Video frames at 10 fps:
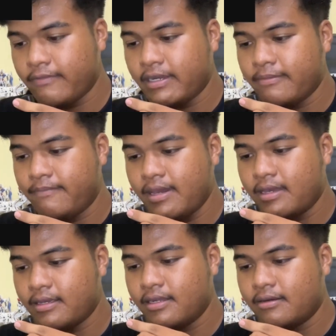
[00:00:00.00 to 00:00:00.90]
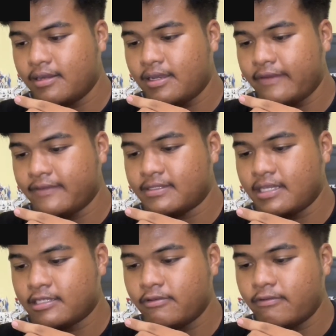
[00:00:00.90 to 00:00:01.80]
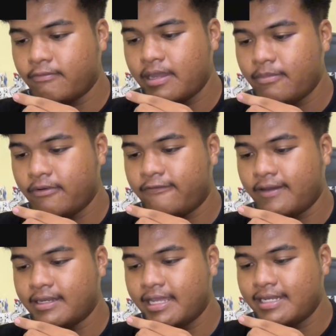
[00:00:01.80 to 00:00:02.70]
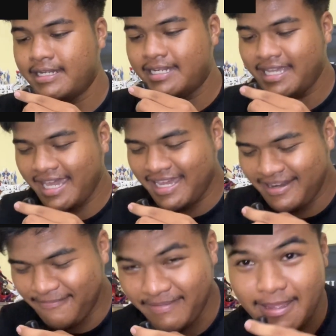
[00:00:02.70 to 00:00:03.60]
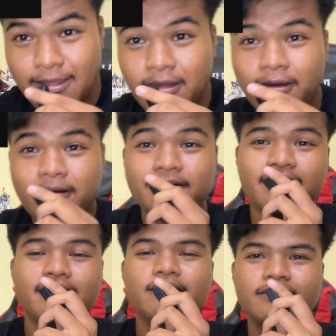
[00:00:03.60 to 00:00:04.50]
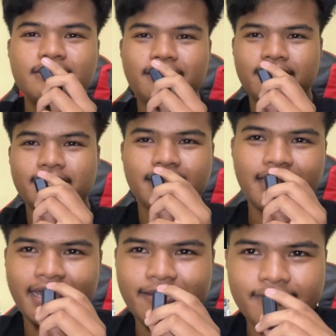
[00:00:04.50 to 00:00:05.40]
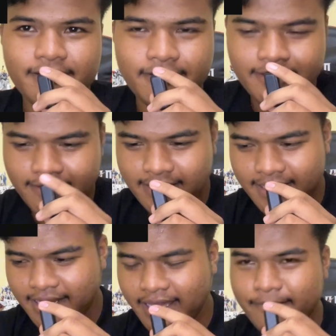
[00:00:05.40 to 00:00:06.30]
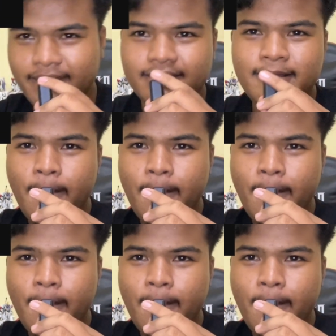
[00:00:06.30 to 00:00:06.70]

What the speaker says: when the battle in real life is actually way more fun than in the anime. Alright, not gonna lie, man.